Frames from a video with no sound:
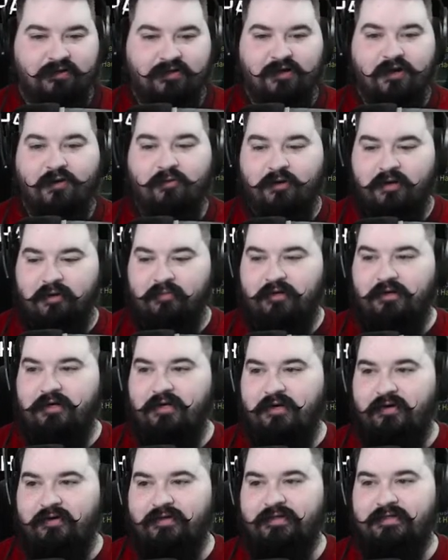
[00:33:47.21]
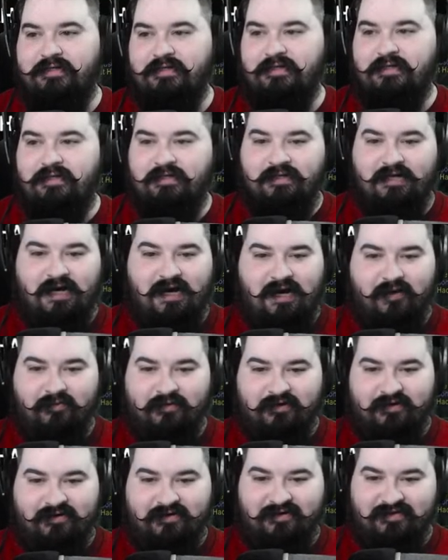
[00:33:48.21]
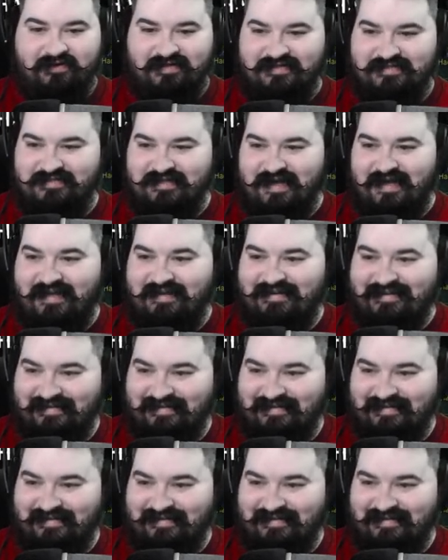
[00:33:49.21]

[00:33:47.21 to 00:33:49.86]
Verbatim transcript: Do you know what I'm gonna do? I'm gonna do this, chat.